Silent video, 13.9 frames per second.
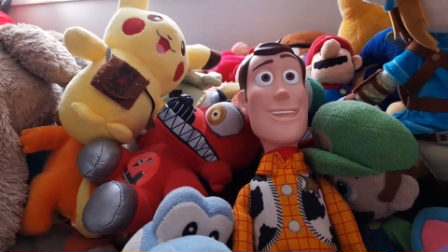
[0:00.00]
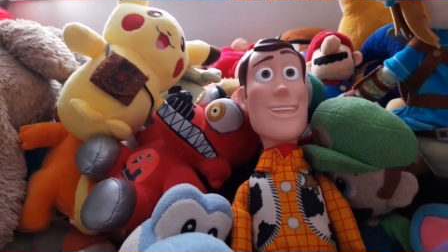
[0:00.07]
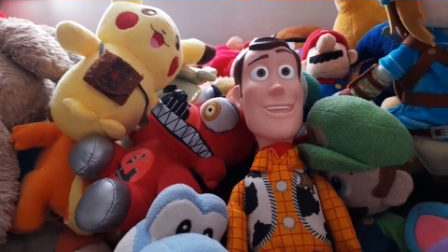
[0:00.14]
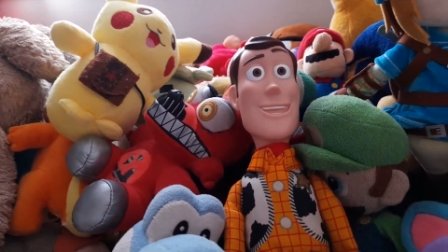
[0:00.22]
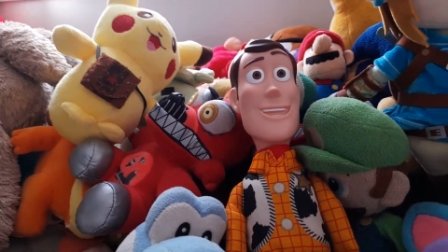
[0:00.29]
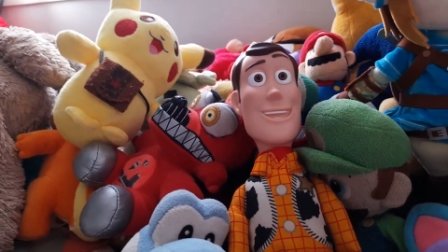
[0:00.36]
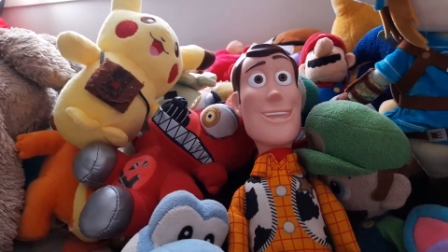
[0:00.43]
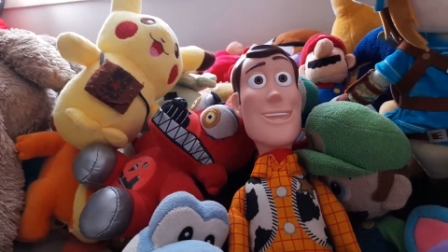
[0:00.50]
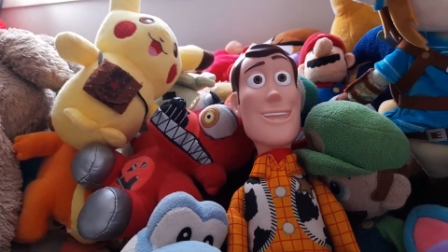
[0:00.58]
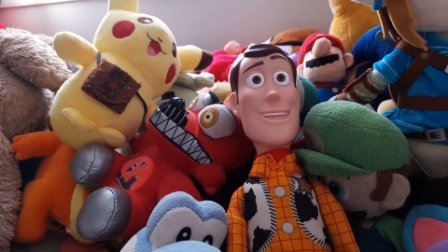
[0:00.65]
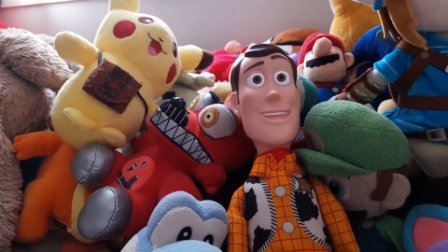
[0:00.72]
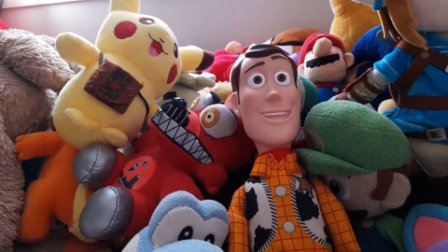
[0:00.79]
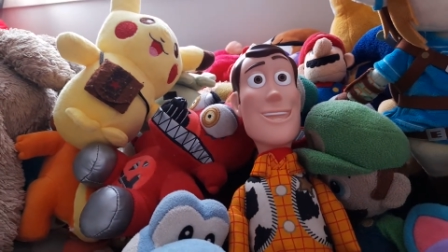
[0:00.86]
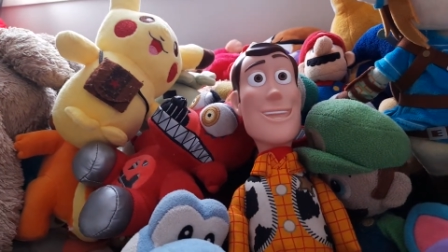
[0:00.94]
Yeah,
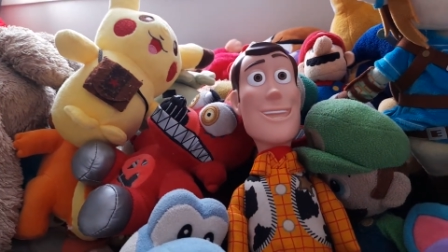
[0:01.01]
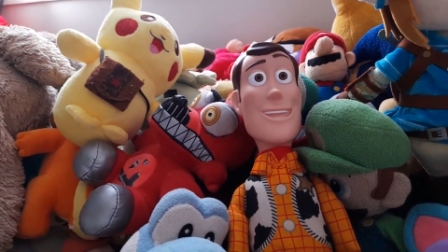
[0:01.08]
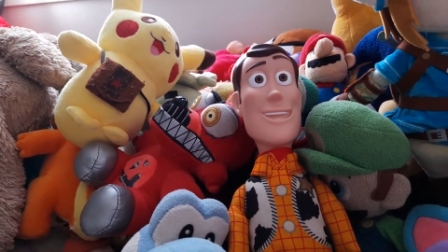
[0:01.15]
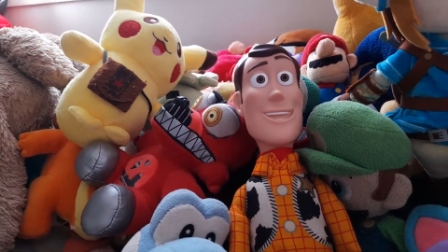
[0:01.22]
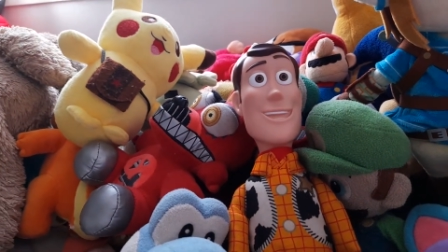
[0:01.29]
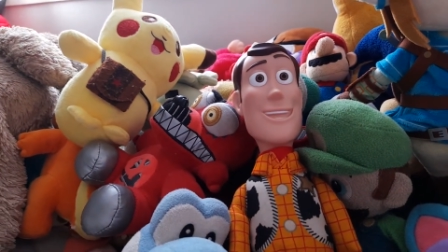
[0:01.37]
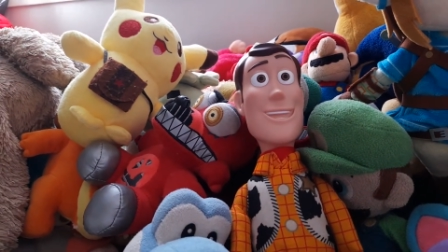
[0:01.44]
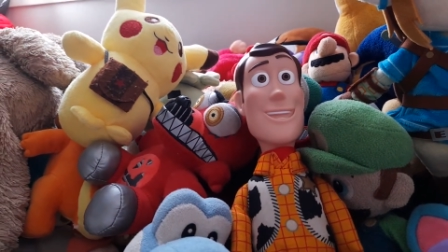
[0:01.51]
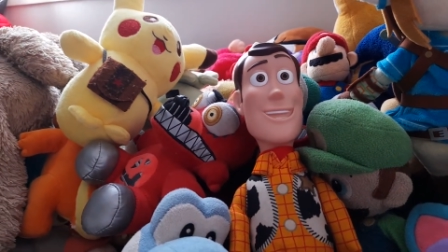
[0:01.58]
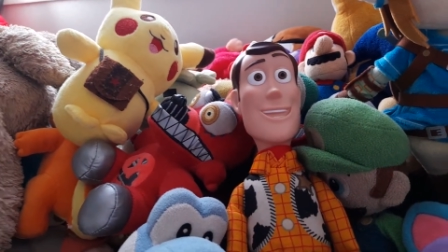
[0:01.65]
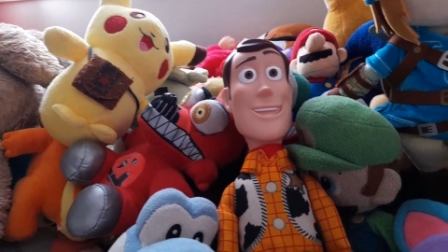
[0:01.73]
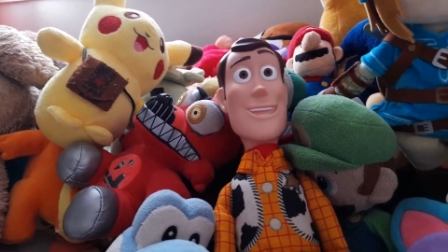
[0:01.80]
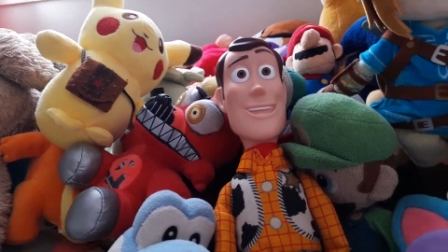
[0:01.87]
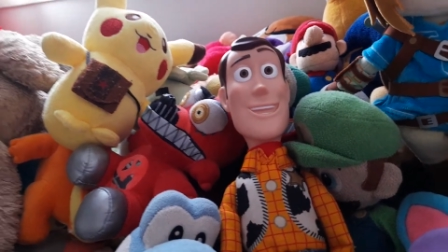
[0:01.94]
true. I mean,
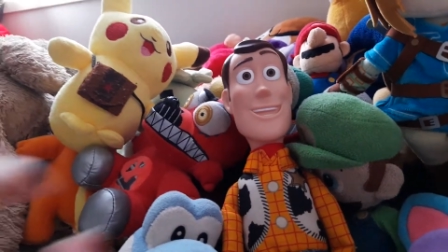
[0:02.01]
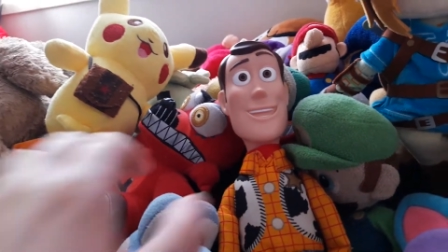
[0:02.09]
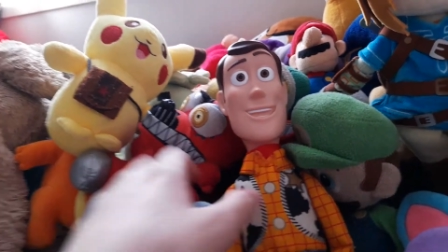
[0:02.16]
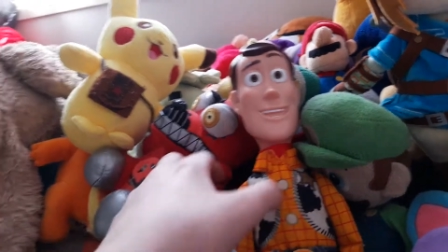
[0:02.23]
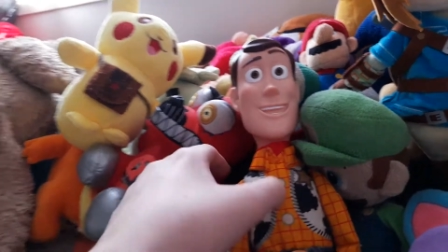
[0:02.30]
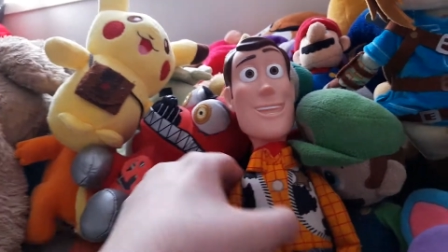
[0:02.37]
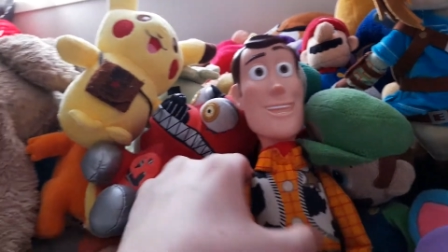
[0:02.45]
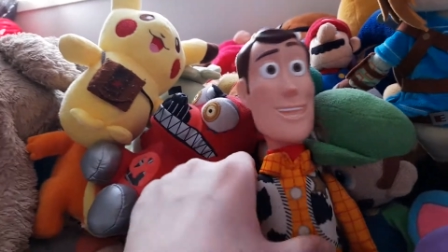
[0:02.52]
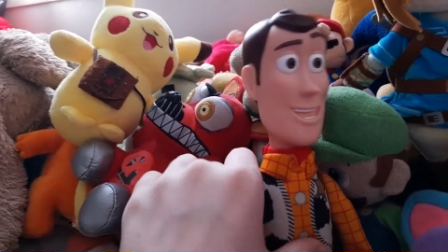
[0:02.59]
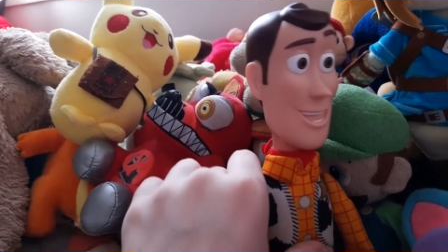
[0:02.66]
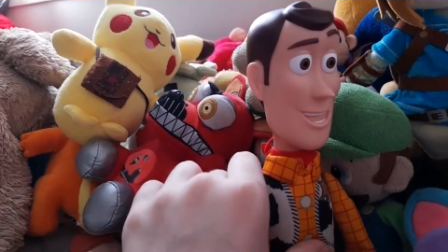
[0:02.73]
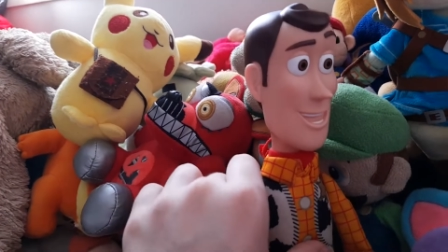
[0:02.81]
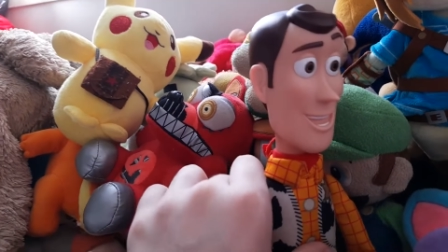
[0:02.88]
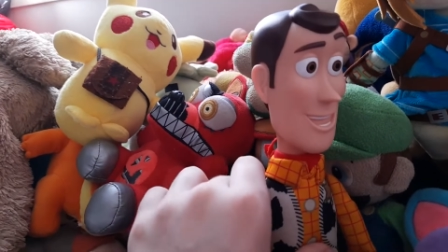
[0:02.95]
I mean, we're gonna record a
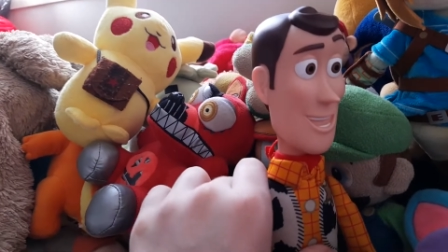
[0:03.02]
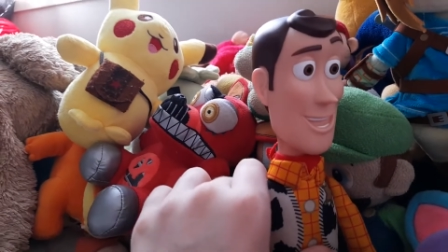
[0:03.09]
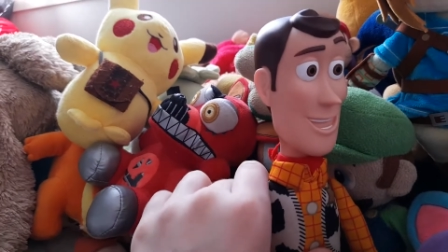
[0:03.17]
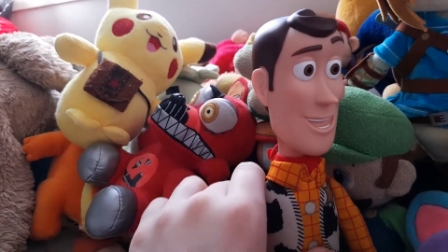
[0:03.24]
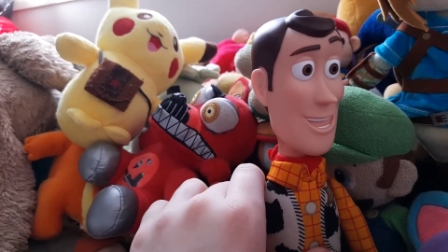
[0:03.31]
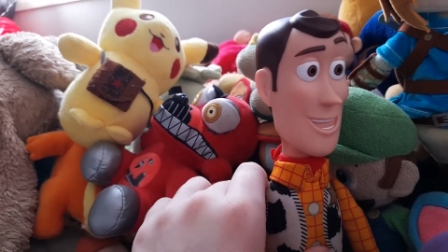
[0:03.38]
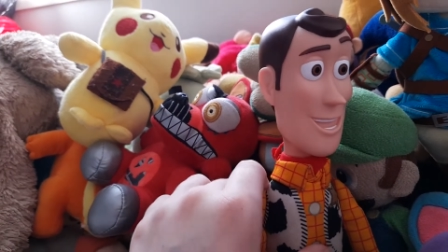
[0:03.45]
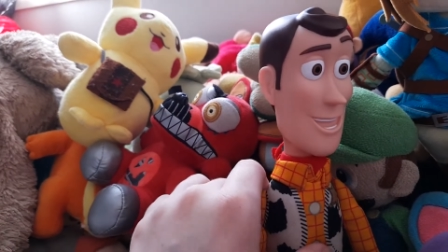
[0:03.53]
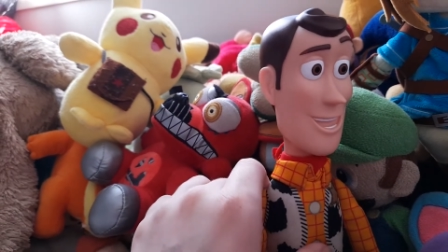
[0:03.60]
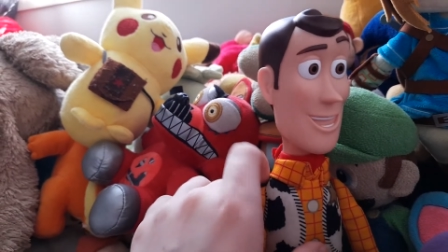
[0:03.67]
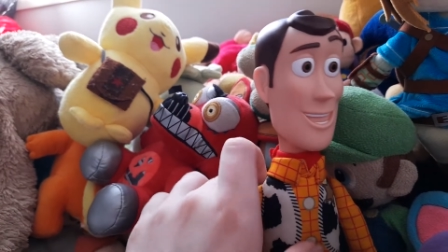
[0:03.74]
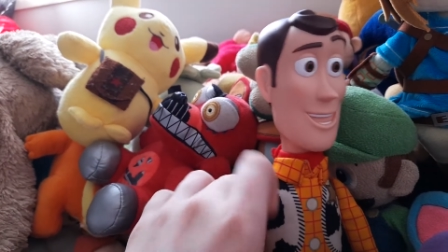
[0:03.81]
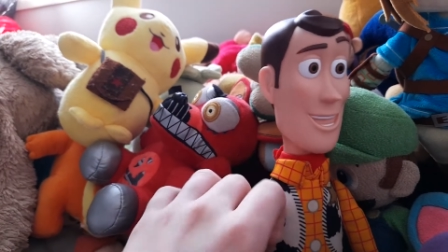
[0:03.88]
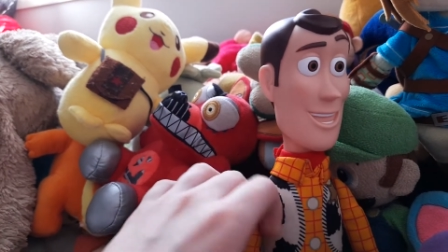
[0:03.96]
Pokemon video
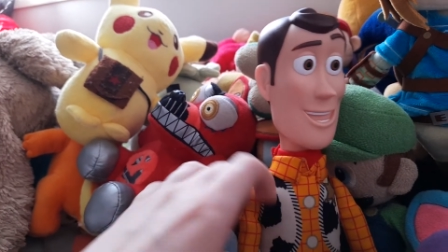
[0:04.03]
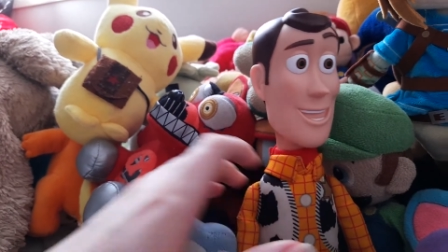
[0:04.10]
today.